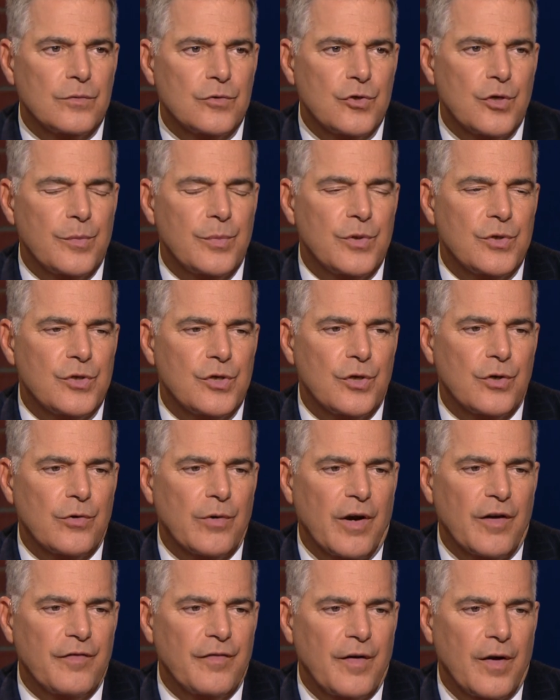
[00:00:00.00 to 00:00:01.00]
tribute to your
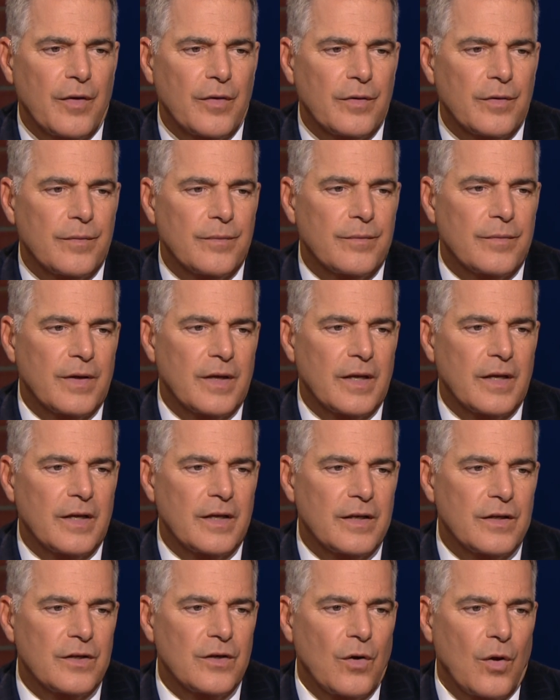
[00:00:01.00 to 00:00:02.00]
grandfather
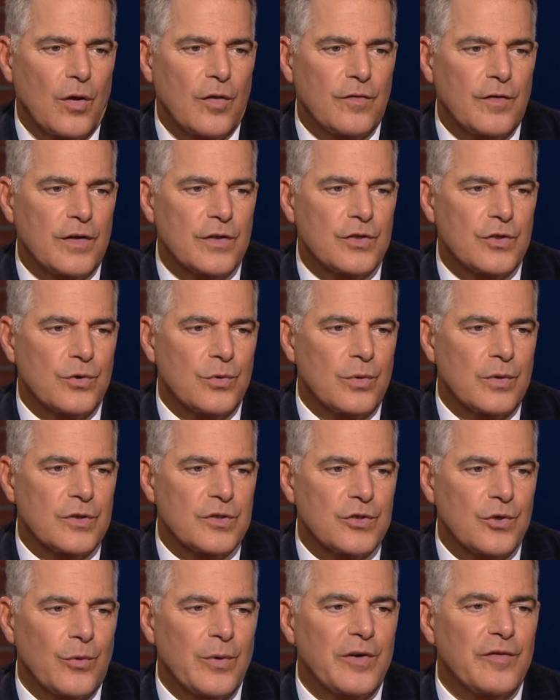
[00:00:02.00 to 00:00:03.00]
and to all of us who are
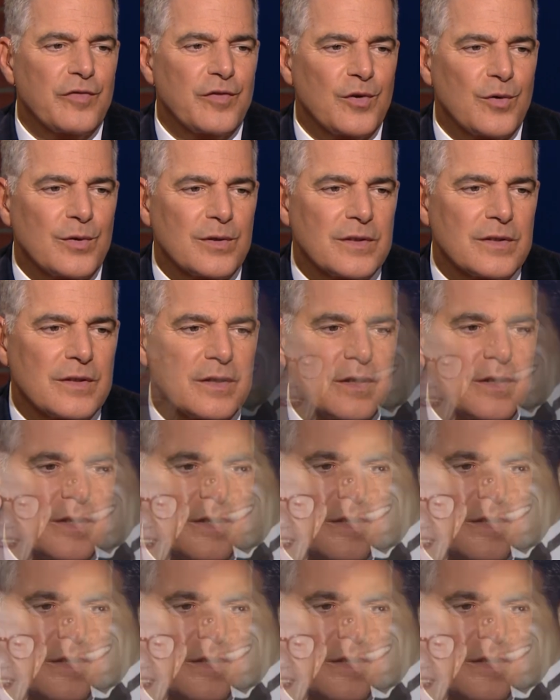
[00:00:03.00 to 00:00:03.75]
so influenced